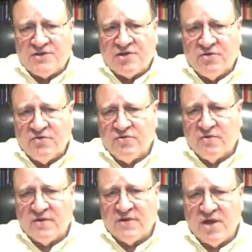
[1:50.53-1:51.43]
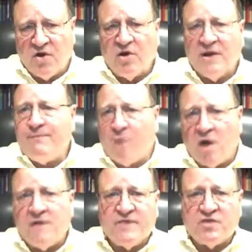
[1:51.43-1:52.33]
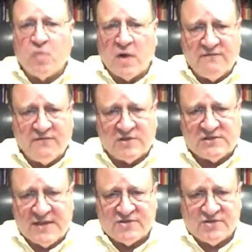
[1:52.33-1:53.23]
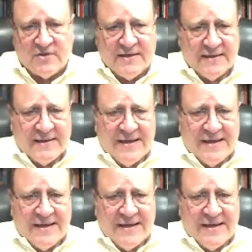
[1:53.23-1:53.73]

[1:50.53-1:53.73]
to the early part of the 21st century.